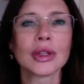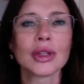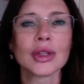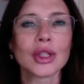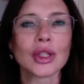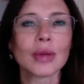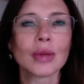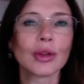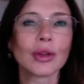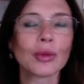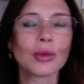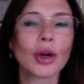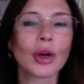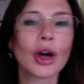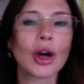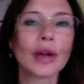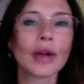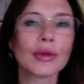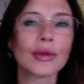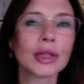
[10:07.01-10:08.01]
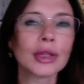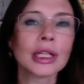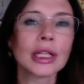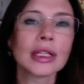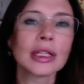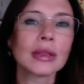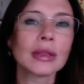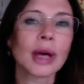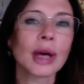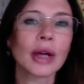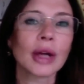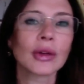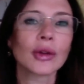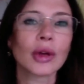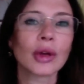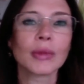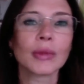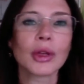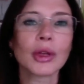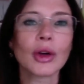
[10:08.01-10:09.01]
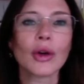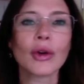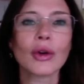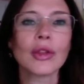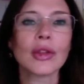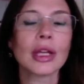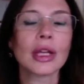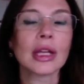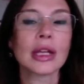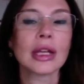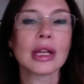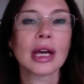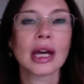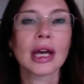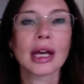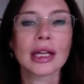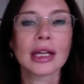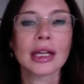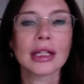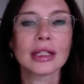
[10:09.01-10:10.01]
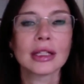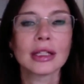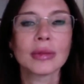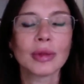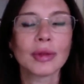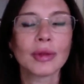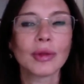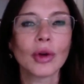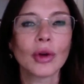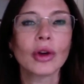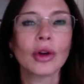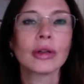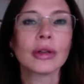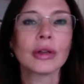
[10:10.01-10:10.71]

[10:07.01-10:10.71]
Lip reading: so much more confident about crypto than I did before.